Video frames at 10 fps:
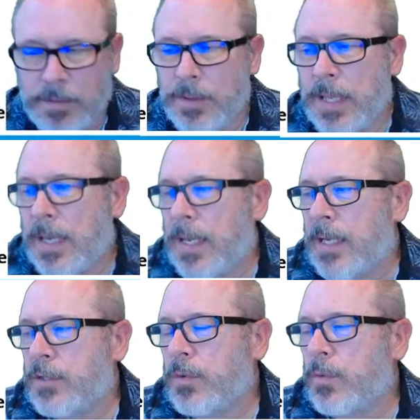that
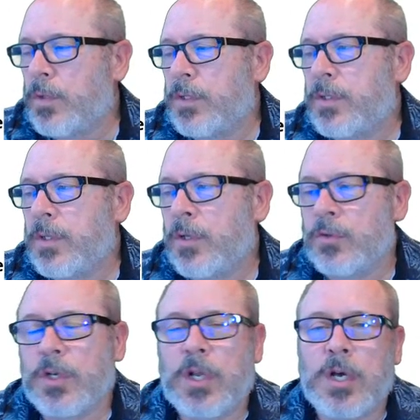last one was,
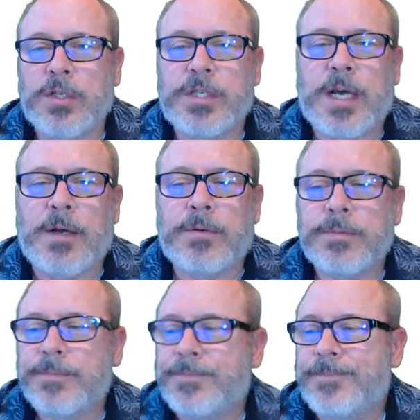there's a logs tile
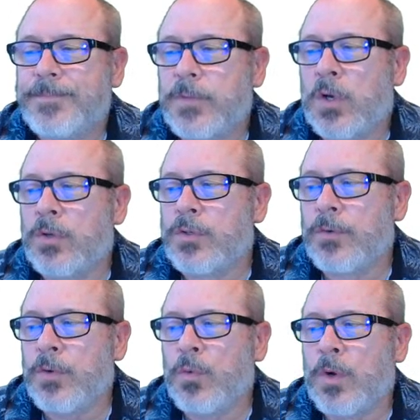also
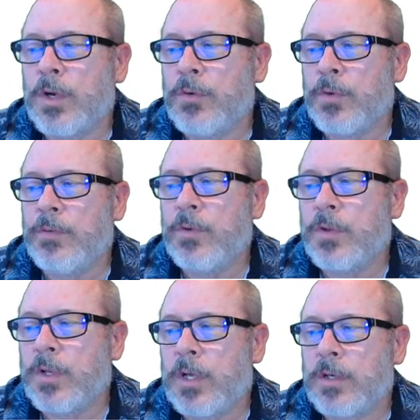if you wanted to review
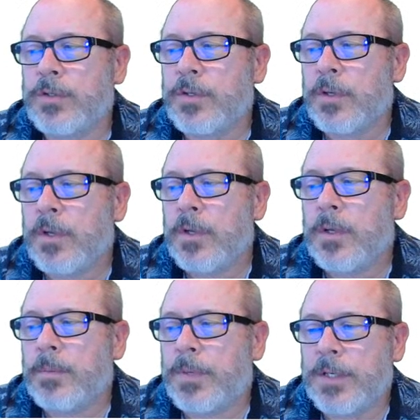the logs.
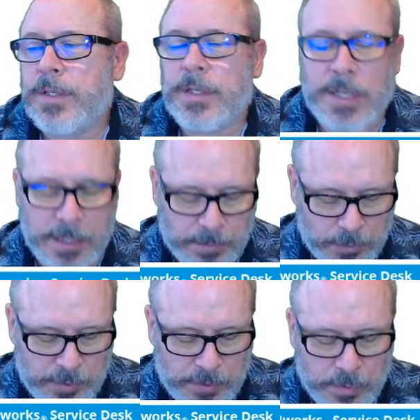But the
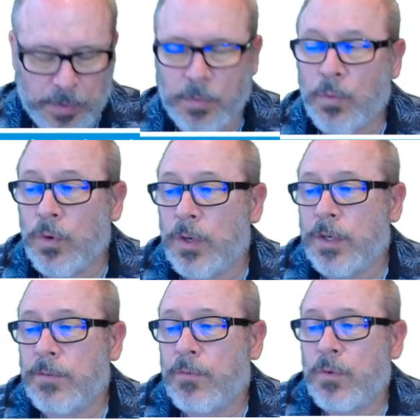export is what we're
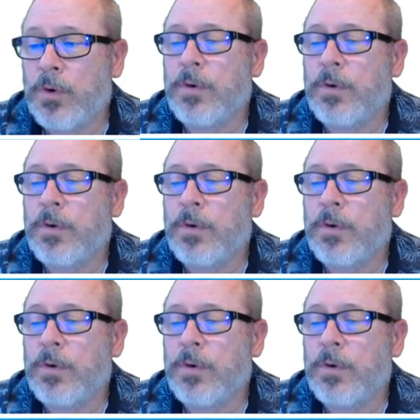looking for.